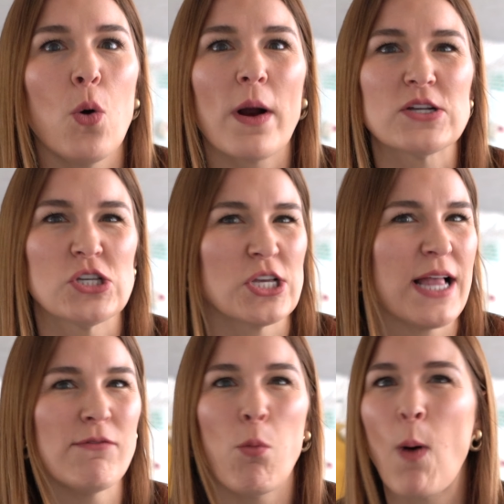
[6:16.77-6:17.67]
where it's just
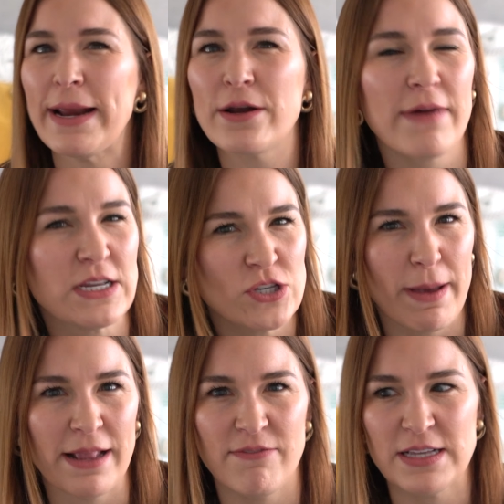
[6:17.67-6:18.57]
gonna have a wider range of
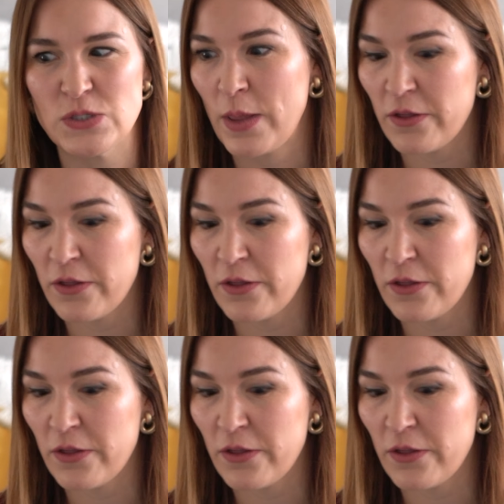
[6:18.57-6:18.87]
benefits,